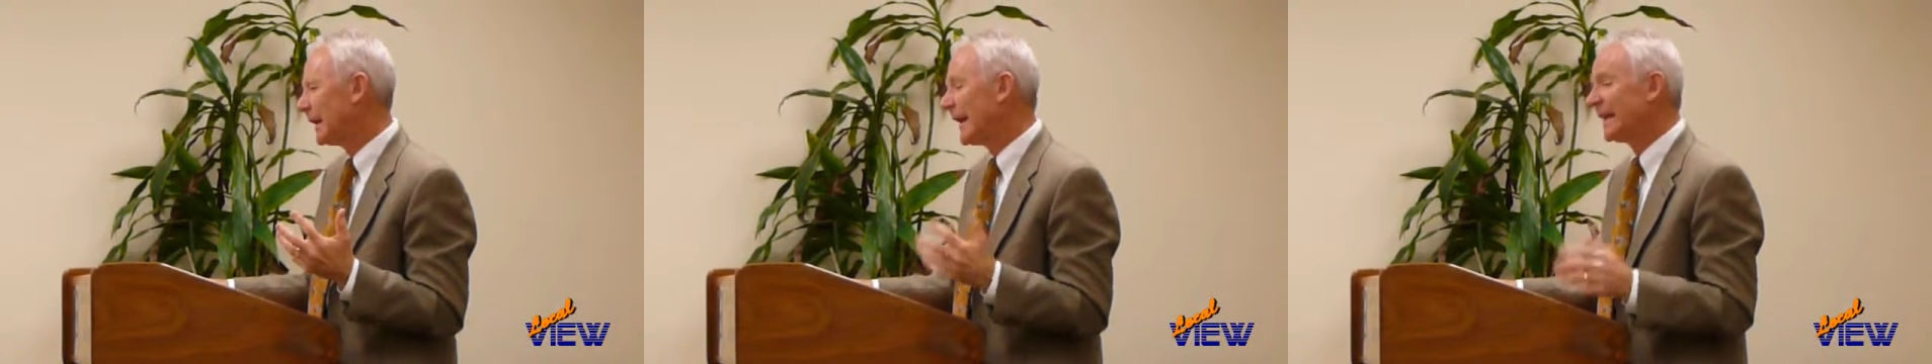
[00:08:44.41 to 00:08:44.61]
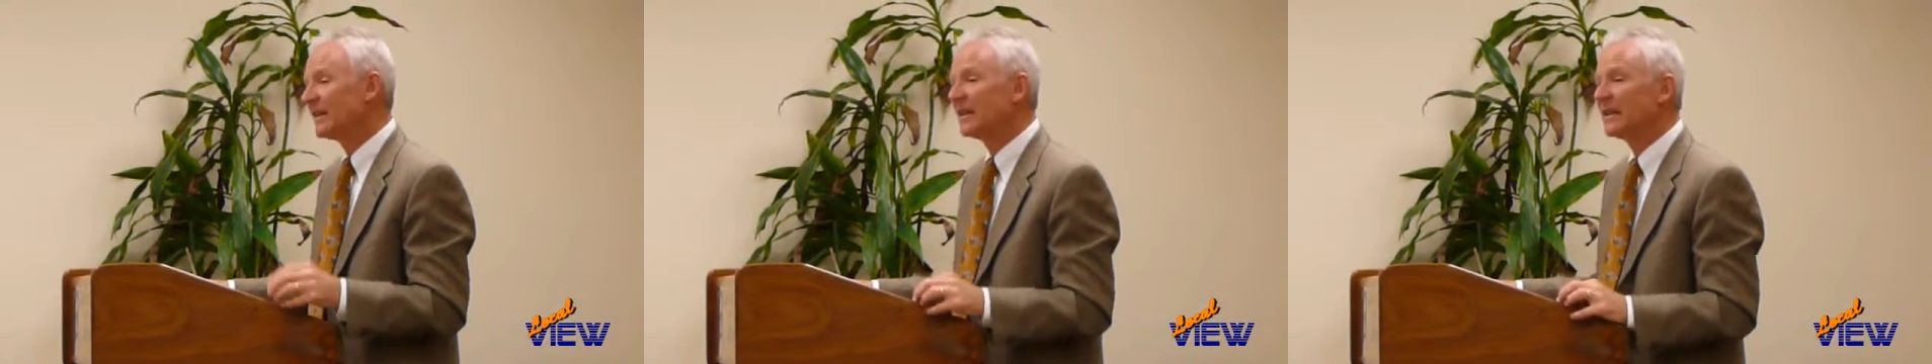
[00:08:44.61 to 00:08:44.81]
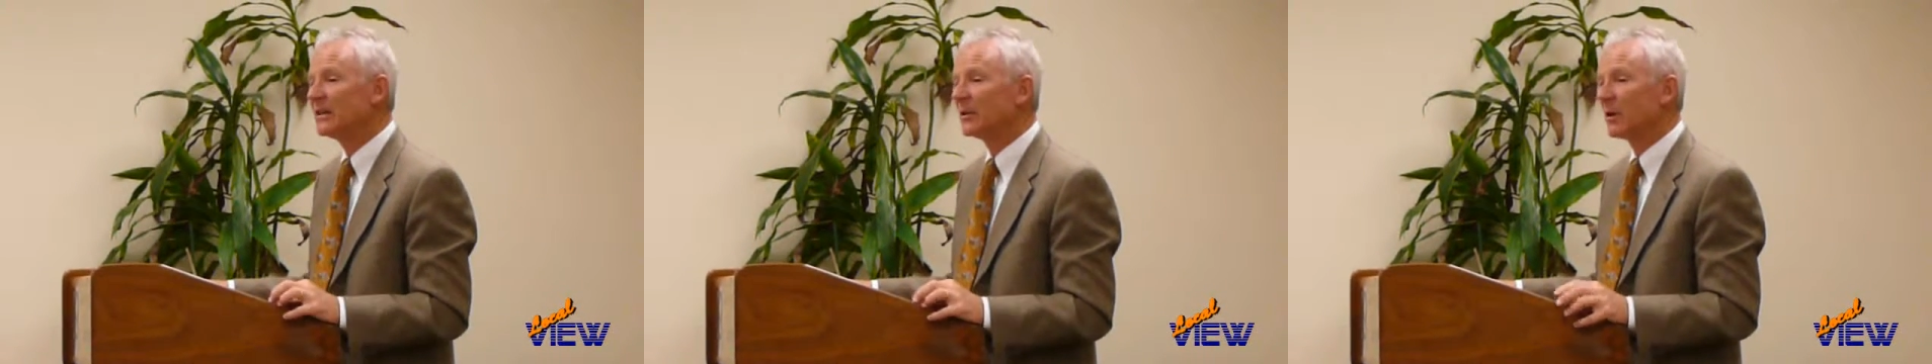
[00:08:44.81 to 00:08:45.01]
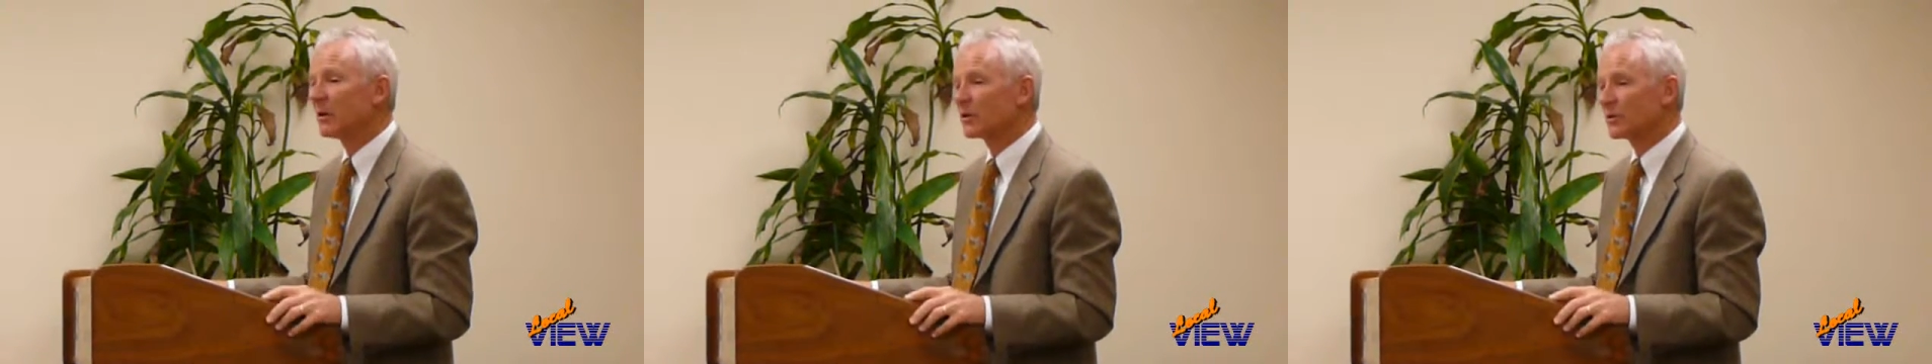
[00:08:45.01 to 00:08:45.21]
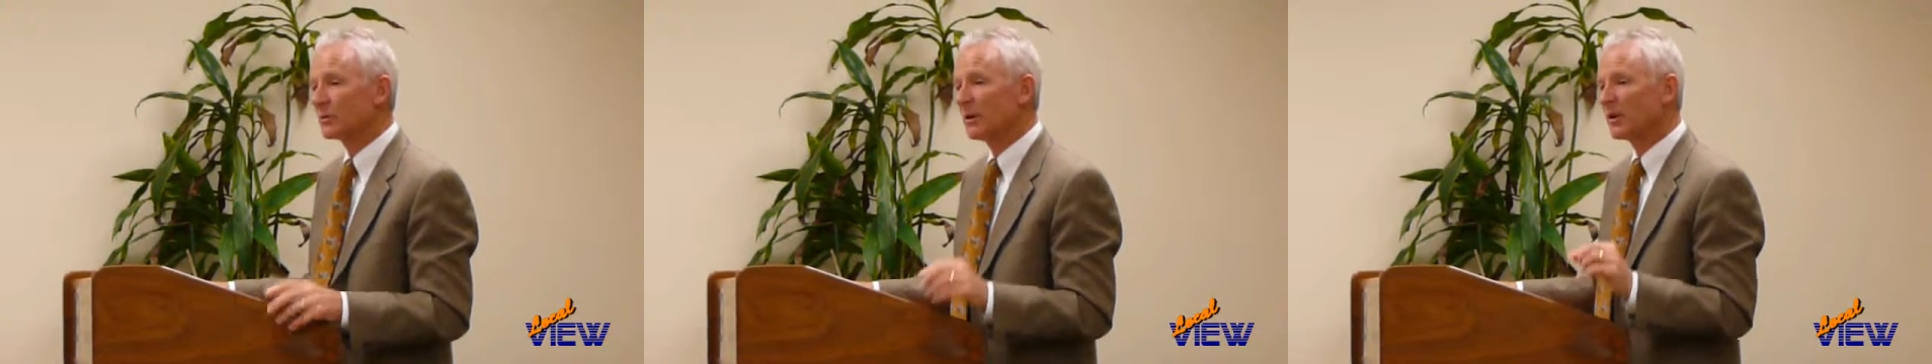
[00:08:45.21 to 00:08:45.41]
$18
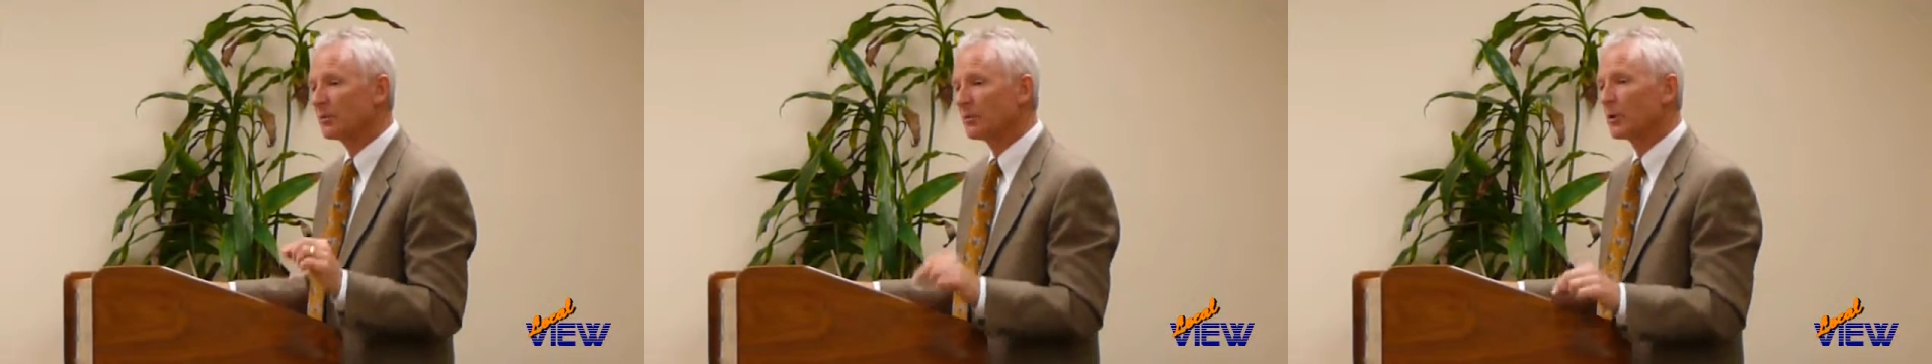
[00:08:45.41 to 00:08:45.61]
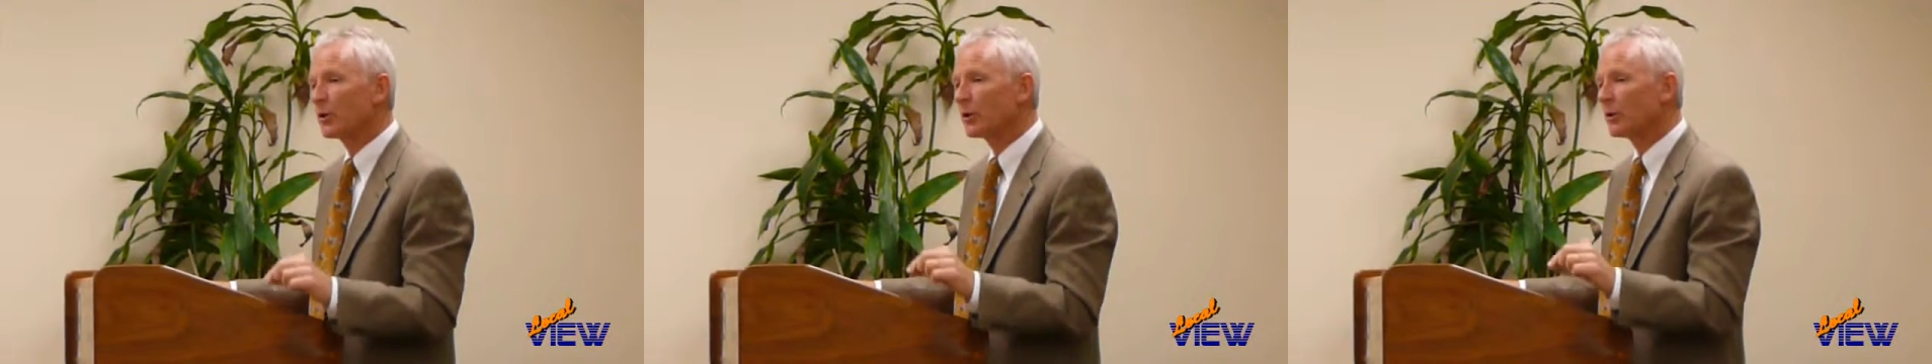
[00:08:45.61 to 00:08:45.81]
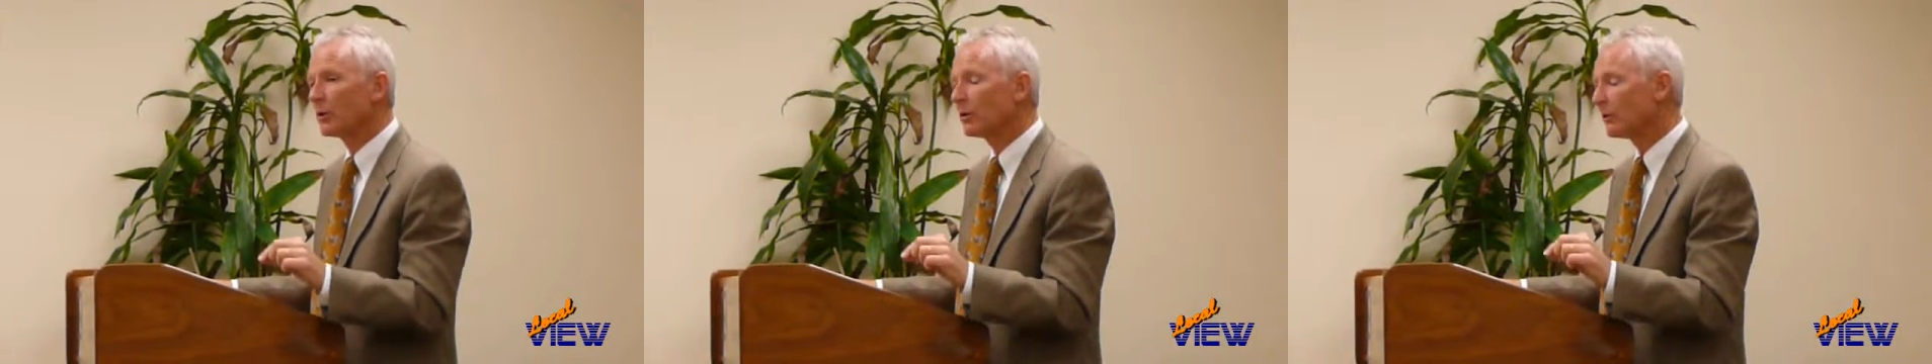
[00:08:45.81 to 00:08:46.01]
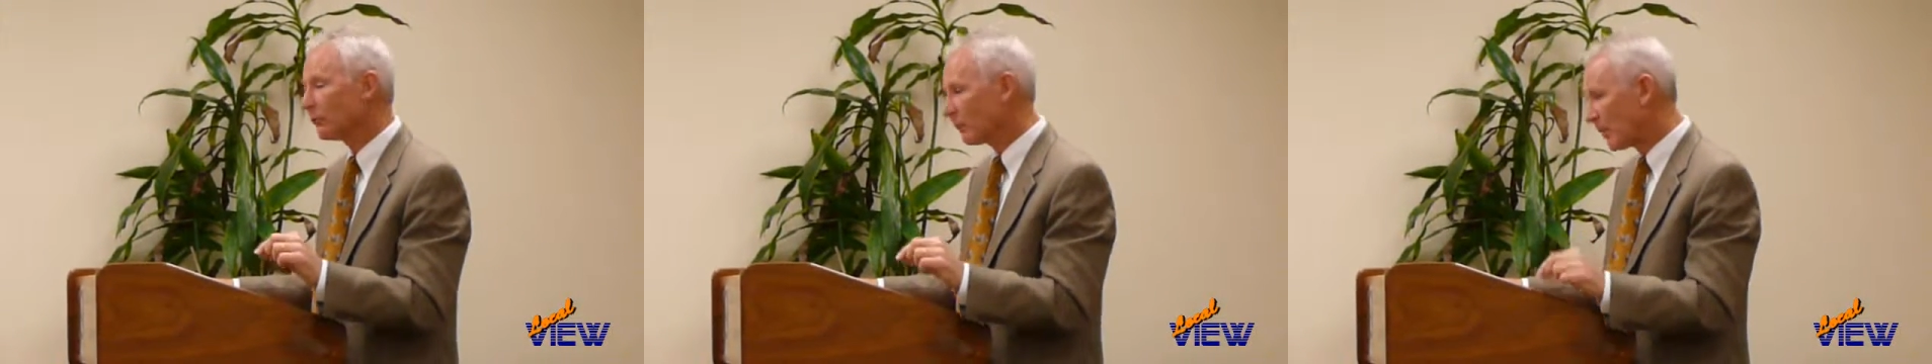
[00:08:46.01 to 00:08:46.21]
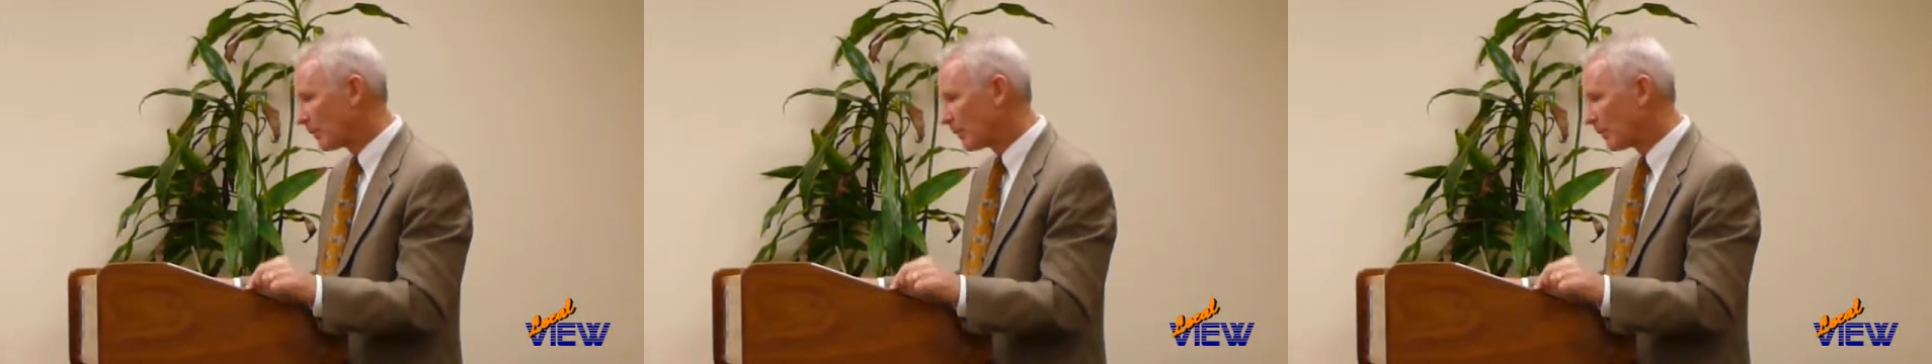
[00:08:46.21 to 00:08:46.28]
a month per